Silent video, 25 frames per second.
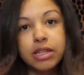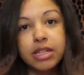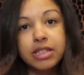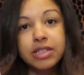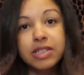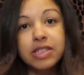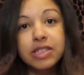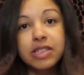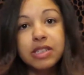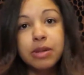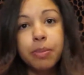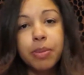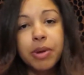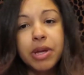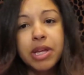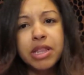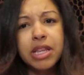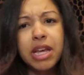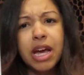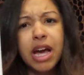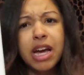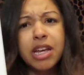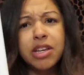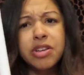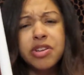This is the pen
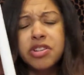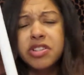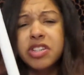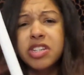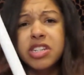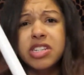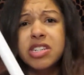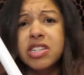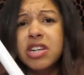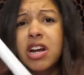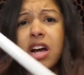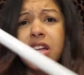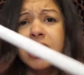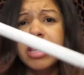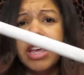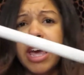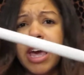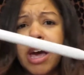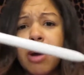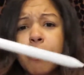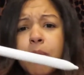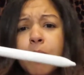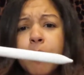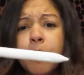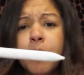that I use. It's not the
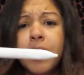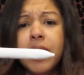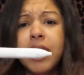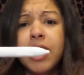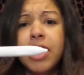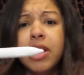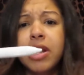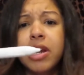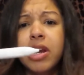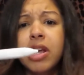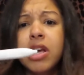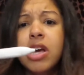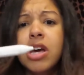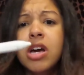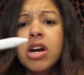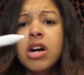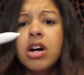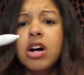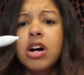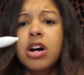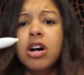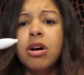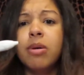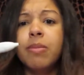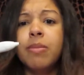Apple pen.
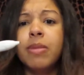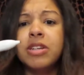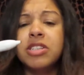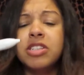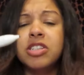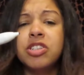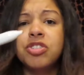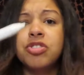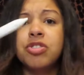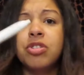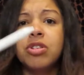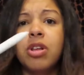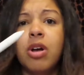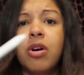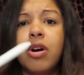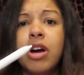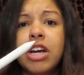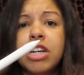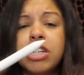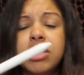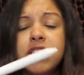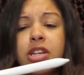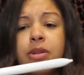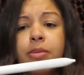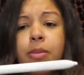My sister-in-law
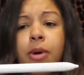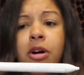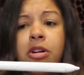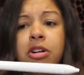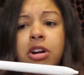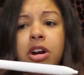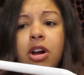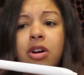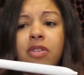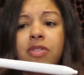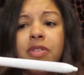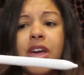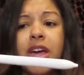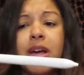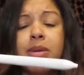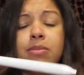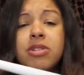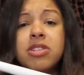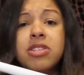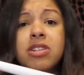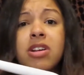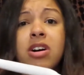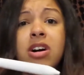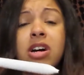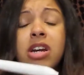actually bought it off
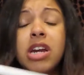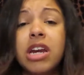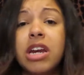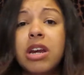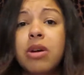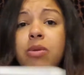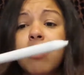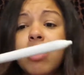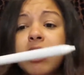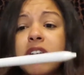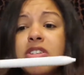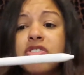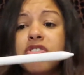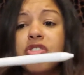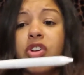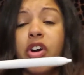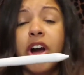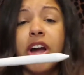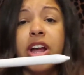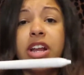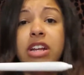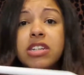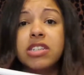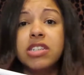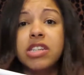Amazon, and it works
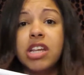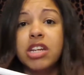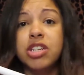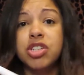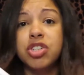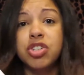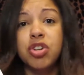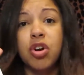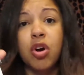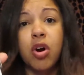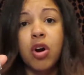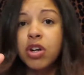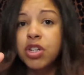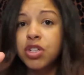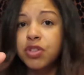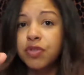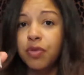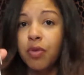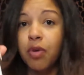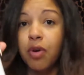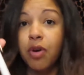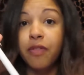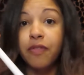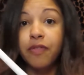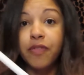great. It stays charged
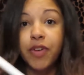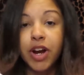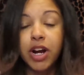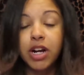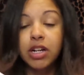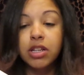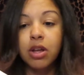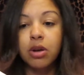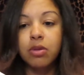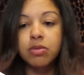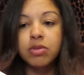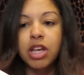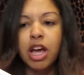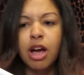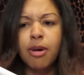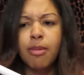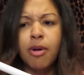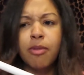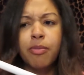for a very long time.